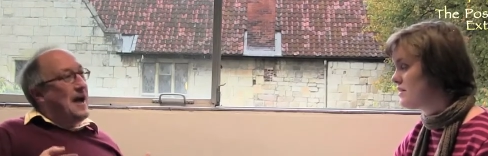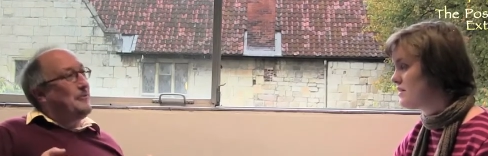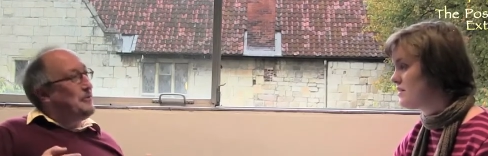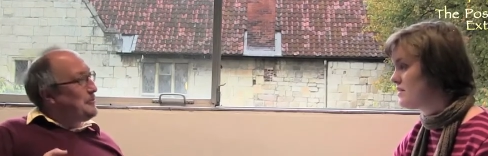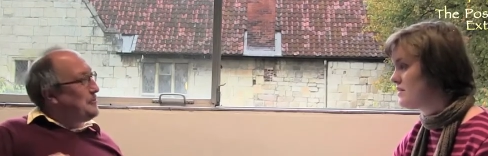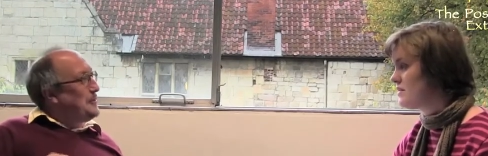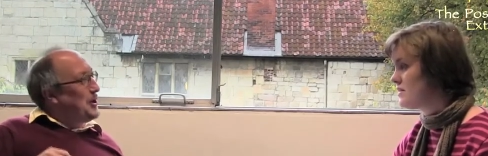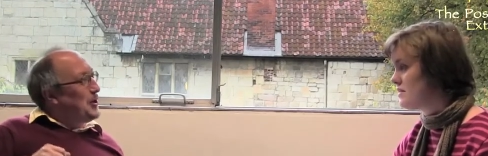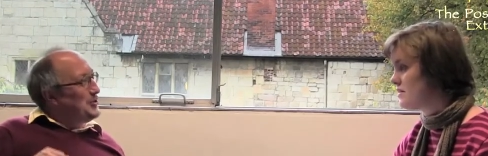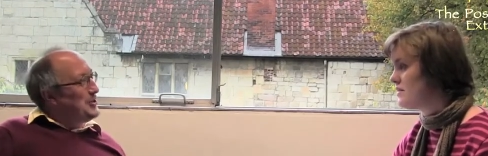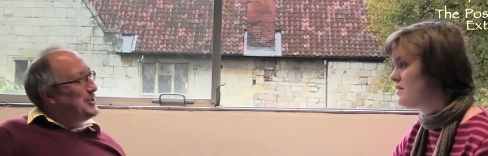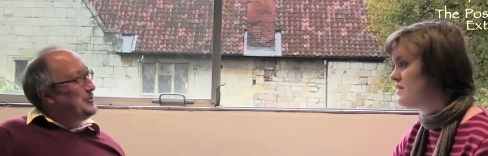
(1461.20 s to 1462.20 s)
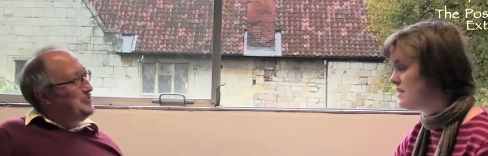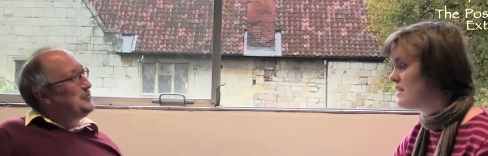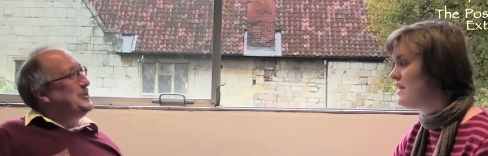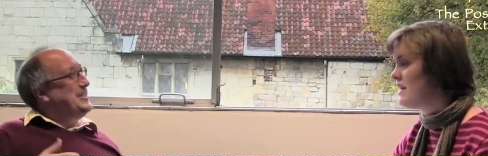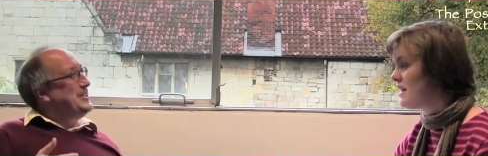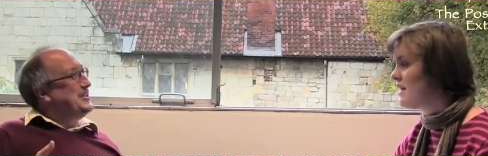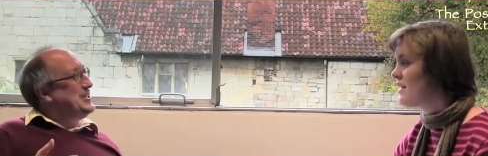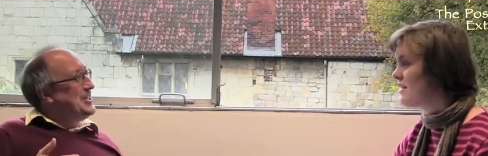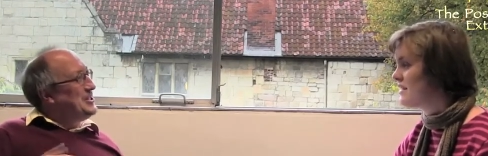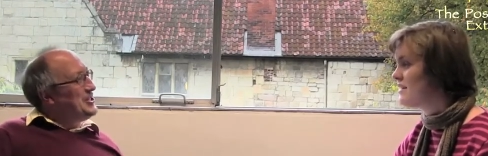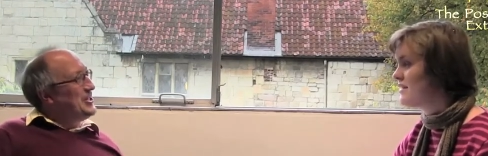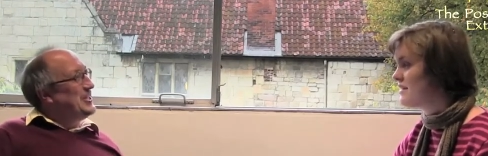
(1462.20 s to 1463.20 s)
Speaker 1: anthropological
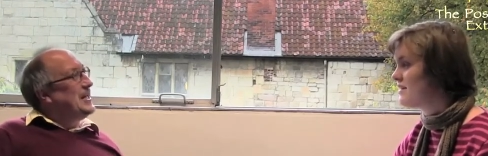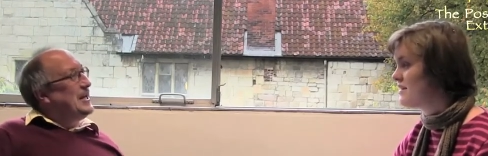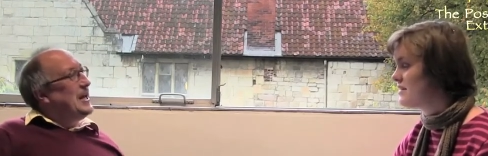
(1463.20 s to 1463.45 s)
precondition.